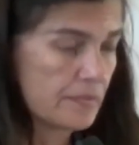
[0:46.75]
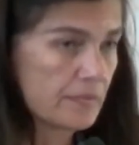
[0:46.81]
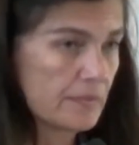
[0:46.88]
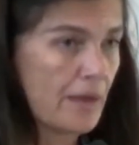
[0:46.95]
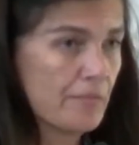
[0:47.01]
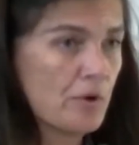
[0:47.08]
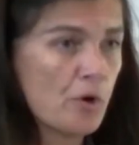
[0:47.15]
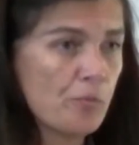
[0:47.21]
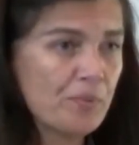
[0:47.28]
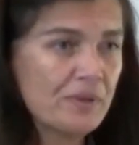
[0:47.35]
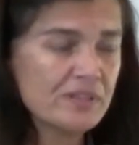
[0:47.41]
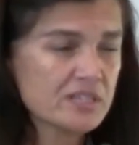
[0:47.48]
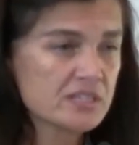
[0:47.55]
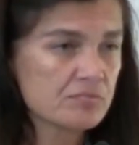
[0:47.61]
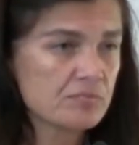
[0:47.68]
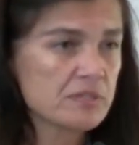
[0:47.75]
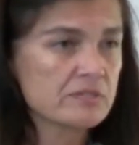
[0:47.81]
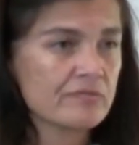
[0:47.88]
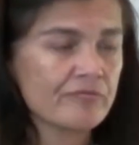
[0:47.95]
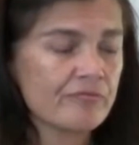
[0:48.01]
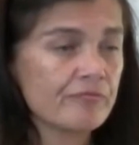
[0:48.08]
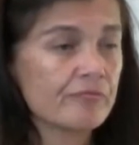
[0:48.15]
I'm hoping this was a
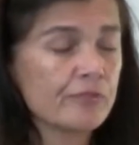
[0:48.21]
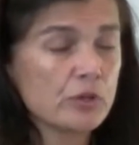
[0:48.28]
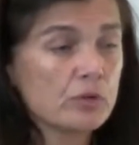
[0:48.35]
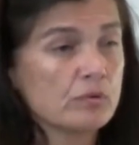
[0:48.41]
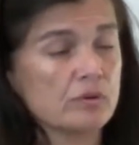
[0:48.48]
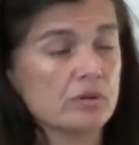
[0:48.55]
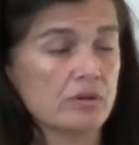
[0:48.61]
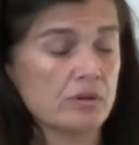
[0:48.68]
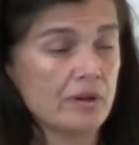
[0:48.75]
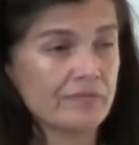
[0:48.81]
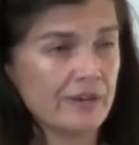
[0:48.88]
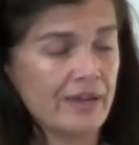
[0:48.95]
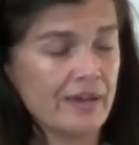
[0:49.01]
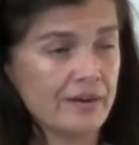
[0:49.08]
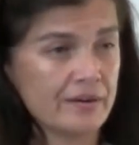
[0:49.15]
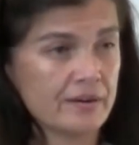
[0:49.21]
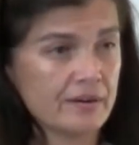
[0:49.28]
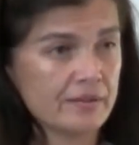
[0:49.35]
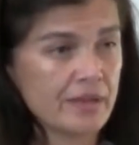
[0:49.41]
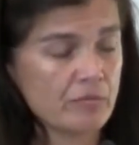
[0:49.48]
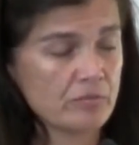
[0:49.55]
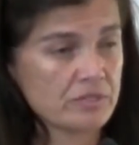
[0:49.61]
fluke of a letter
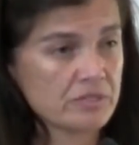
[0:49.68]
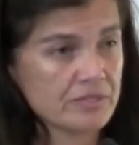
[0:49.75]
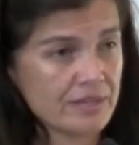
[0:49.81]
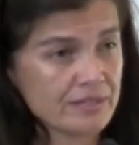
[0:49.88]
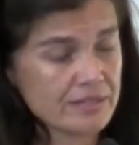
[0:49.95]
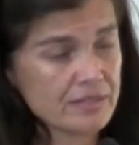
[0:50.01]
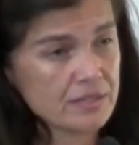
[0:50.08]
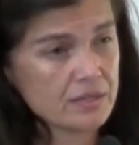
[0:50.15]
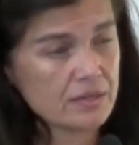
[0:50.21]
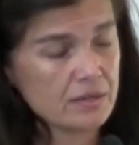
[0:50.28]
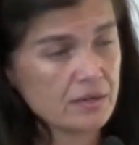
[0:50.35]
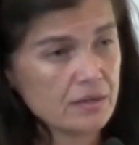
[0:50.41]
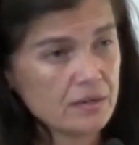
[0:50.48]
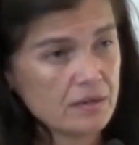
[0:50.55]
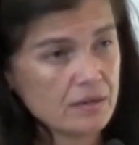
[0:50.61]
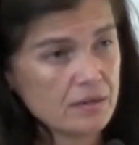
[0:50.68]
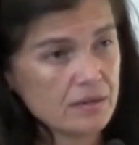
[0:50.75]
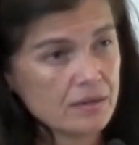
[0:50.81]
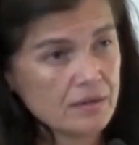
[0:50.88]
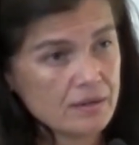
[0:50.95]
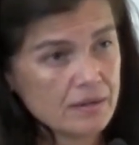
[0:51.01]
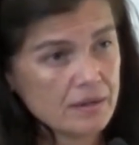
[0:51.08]
that was sent
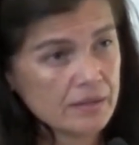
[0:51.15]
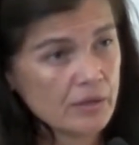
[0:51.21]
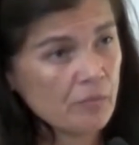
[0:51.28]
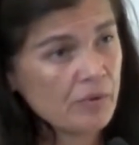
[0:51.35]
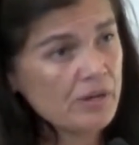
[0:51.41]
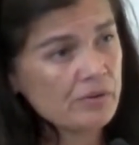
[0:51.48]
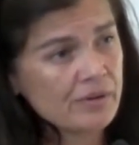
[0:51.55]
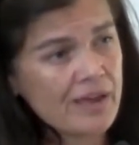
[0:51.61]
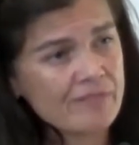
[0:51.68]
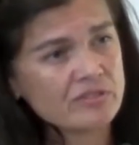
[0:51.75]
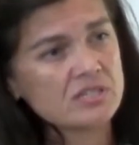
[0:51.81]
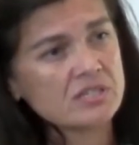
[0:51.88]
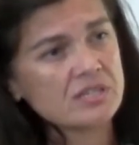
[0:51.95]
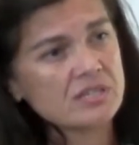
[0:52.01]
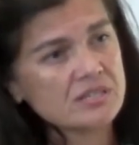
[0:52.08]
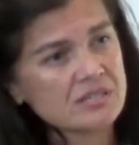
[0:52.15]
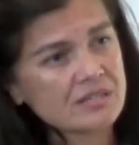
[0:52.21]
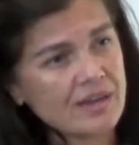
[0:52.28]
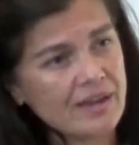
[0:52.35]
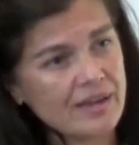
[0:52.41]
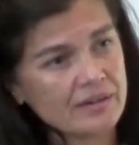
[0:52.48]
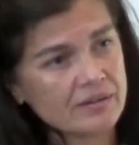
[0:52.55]
and that we don't have to see this
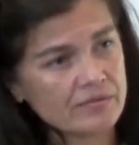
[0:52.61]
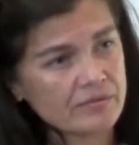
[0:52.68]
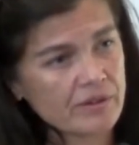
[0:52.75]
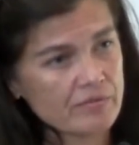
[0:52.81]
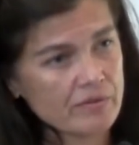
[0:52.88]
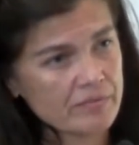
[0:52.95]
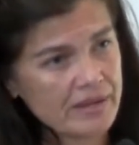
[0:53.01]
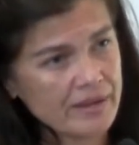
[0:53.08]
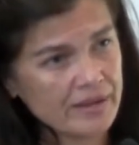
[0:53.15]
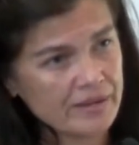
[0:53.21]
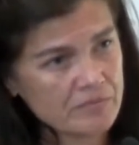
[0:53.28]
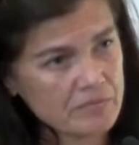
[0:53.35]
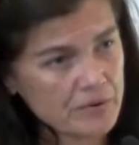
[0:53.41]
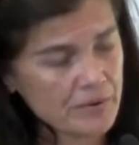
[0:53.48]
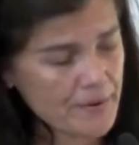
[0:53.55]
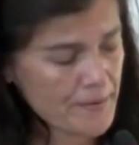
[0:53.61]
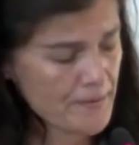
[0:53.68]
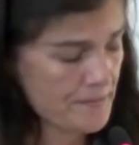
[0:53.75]
kind of government anymore.